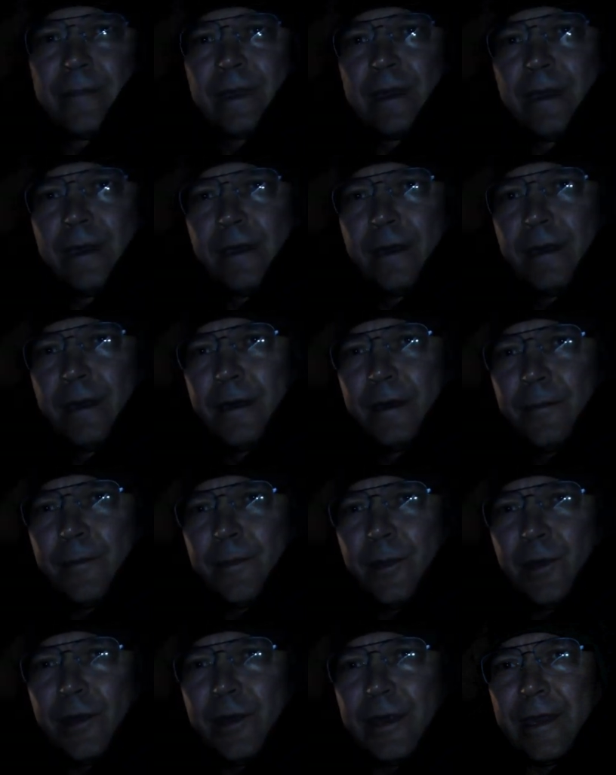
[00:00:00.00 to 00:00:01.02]
Morning.
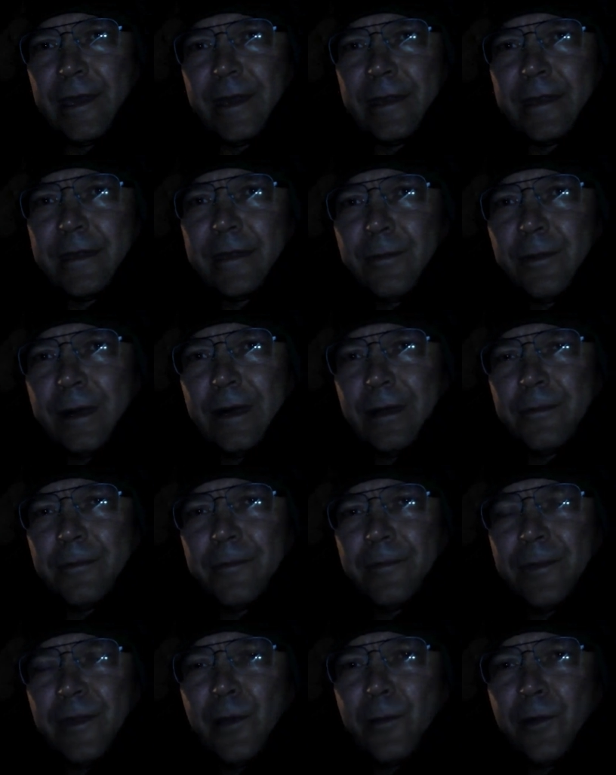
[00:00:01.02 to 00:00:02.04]
Well, then we'll
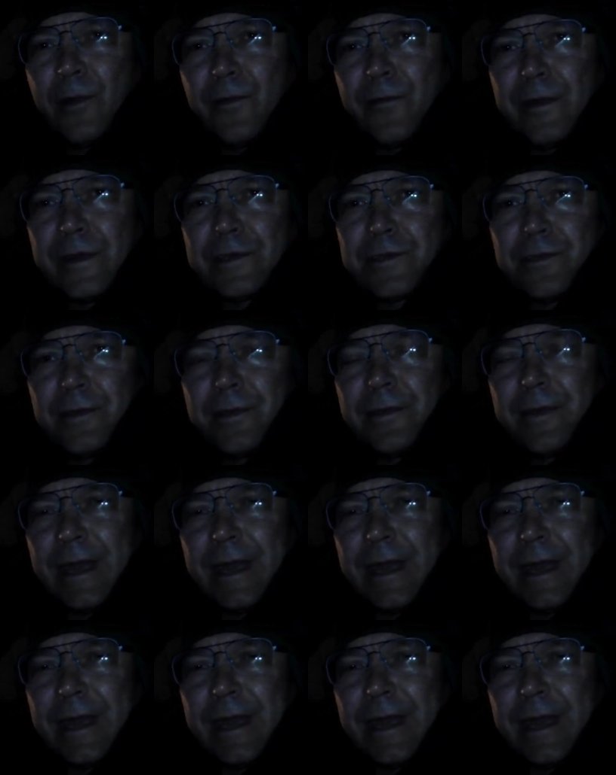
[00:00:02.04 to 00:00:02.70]
fish through the night.